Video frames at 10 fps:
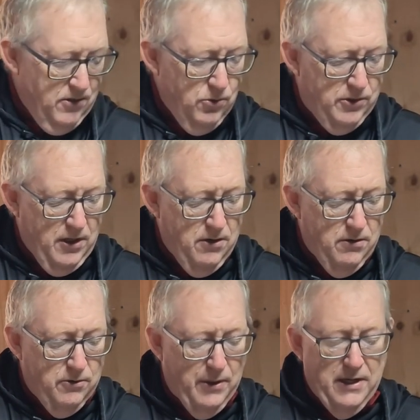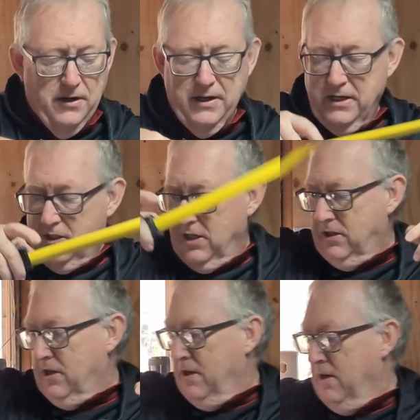is also 29
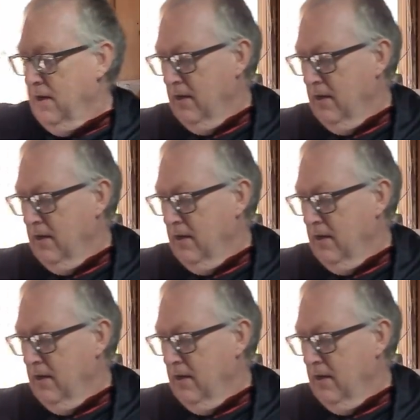inches.